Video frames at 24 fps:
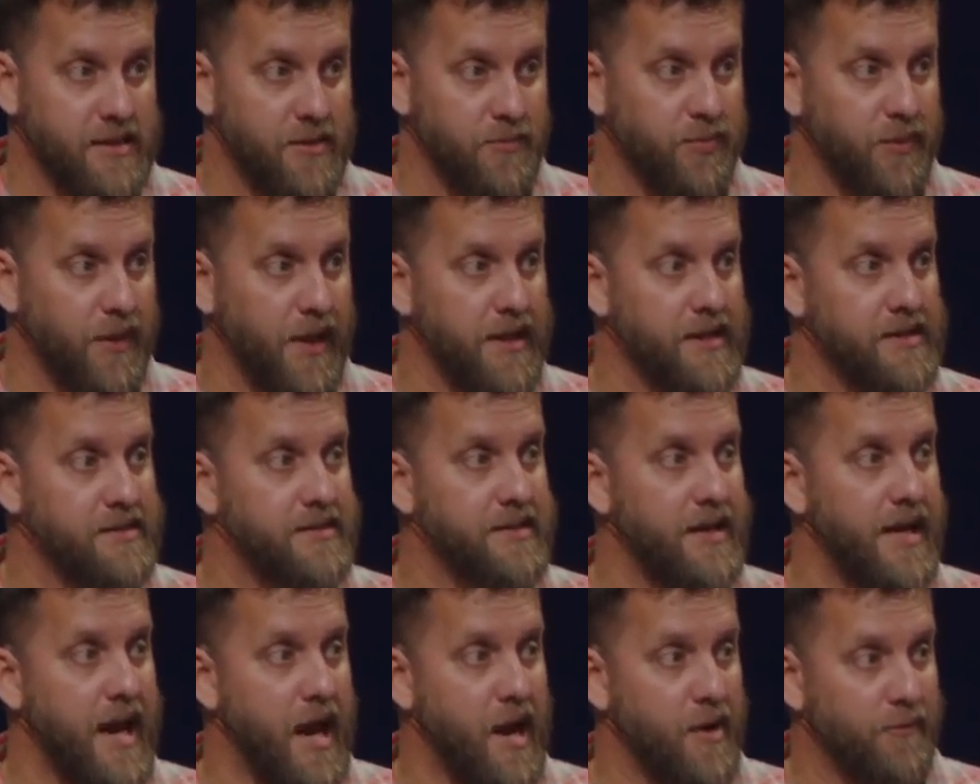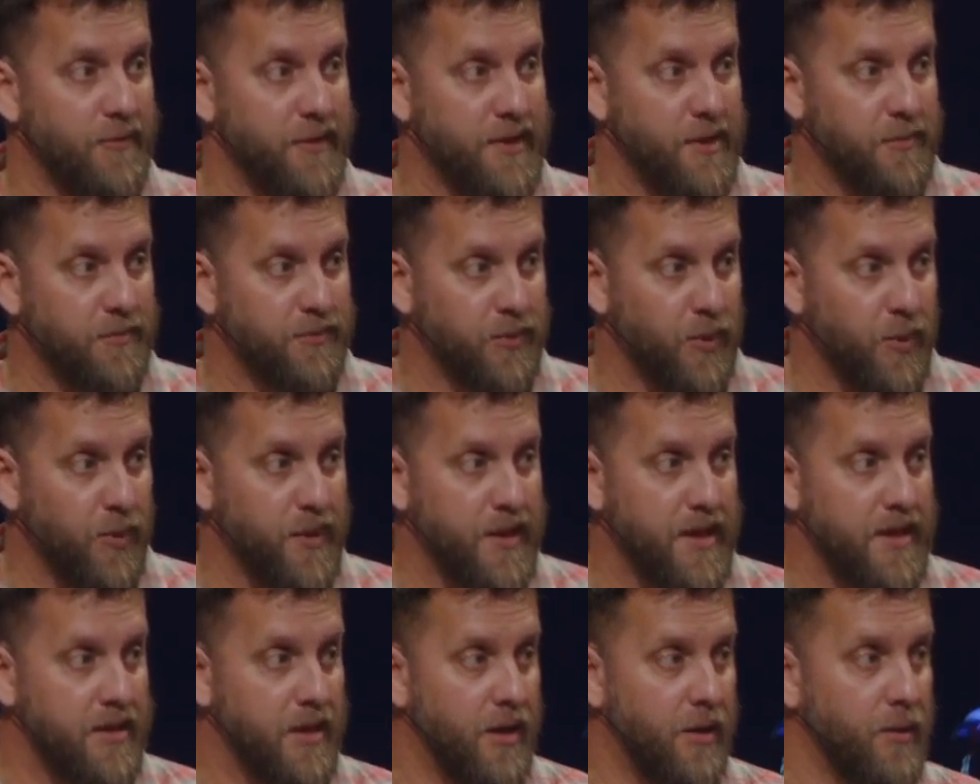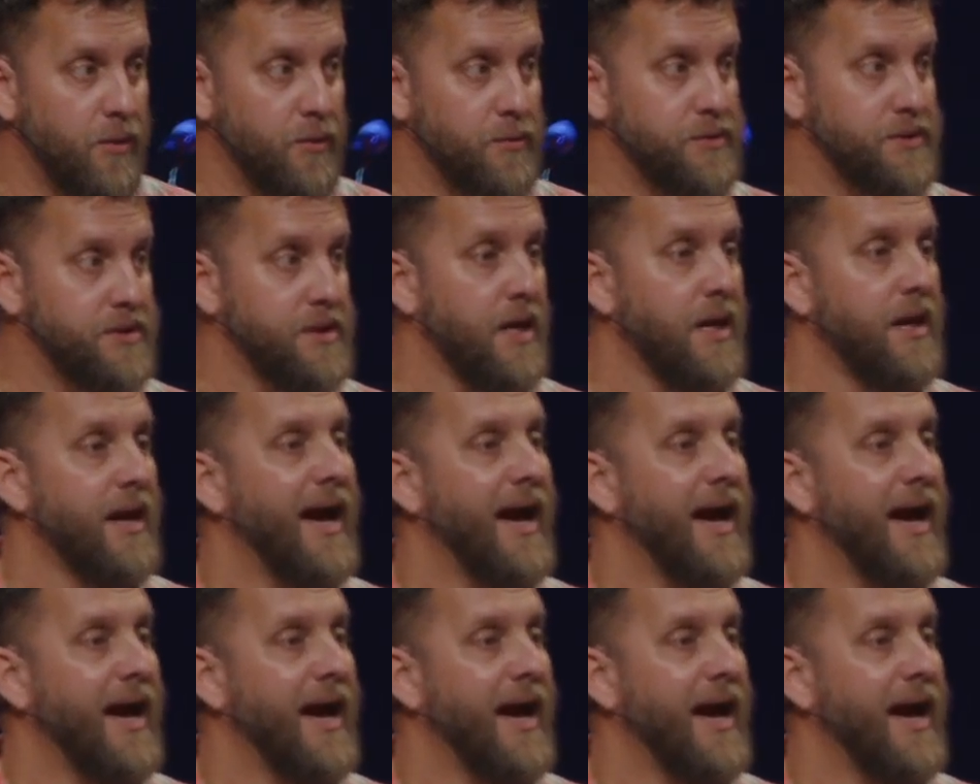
place that every employee knows